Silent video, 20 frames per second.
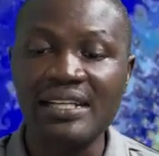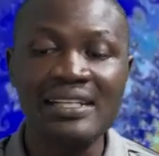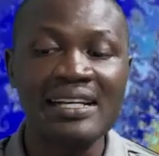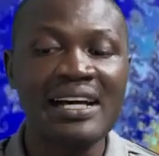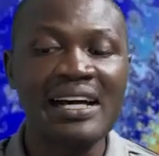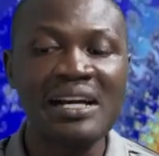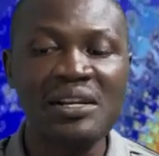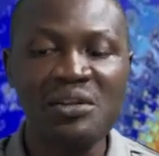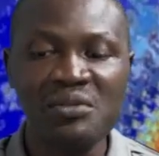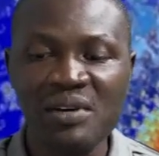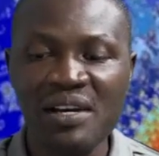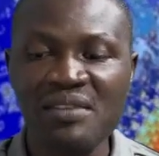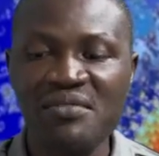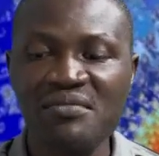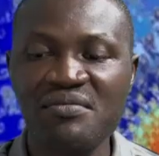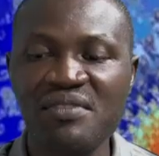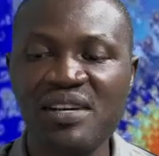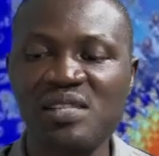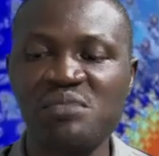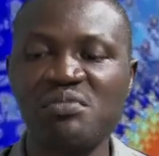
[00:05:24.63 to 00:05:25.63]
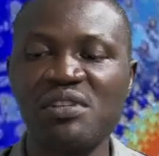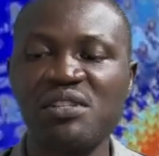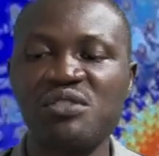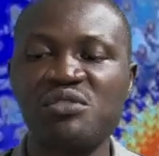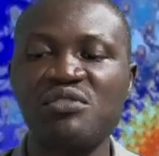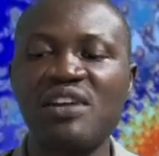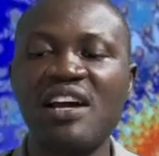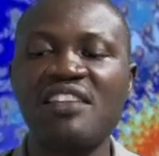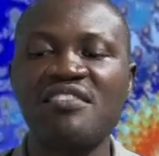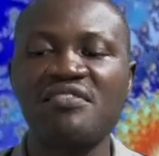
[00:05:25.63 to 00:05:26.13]
annual investment
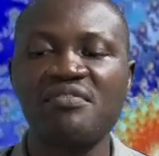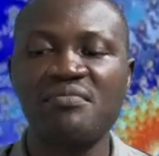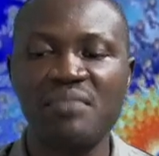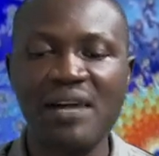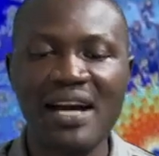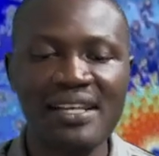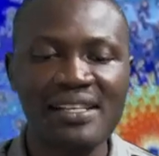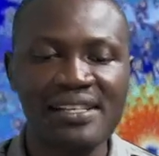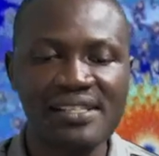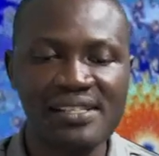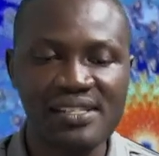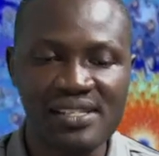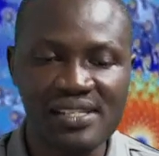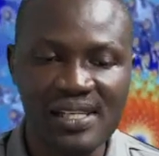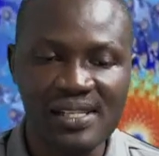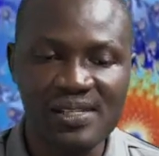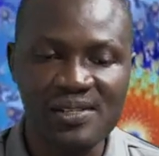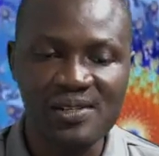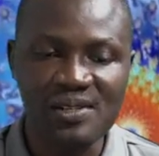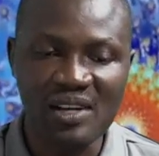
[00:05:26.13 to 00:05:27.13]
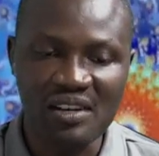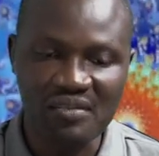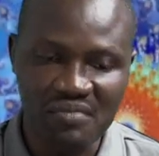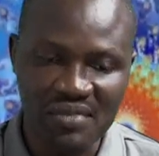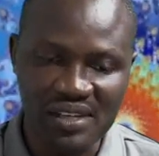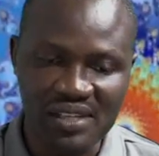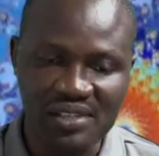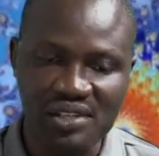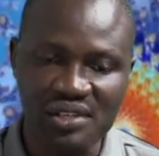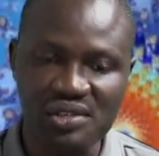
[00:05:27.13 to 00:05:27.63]
drive by the state
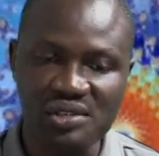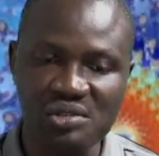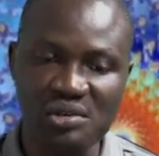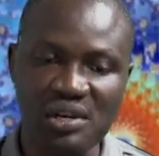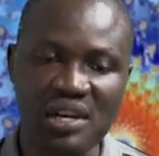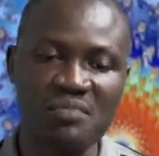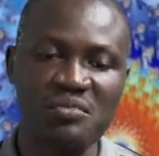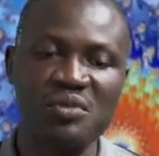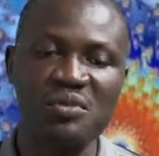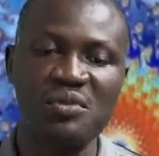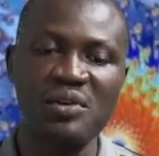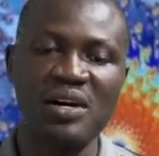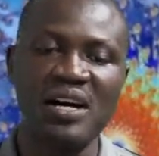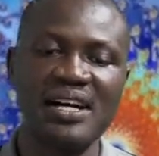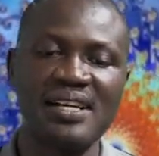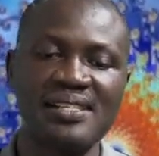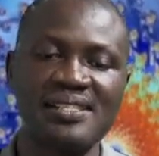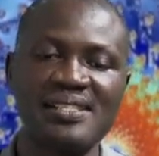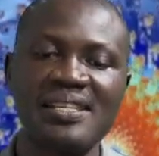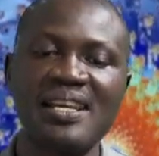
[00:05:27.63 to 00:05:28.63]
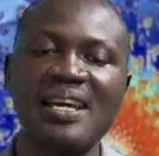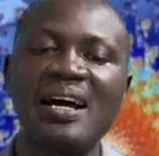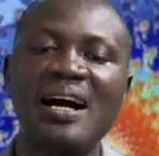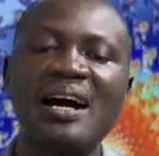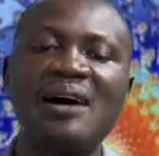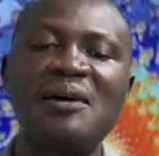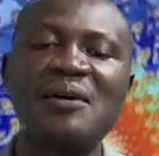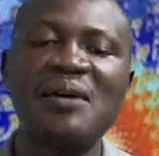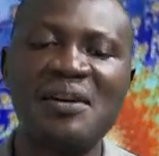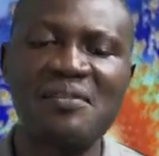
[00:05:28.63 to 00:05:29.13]
government. Shoaibu has,
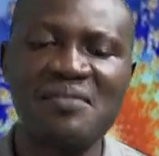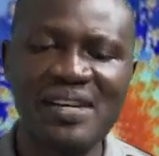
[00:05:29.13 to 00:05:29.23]
however,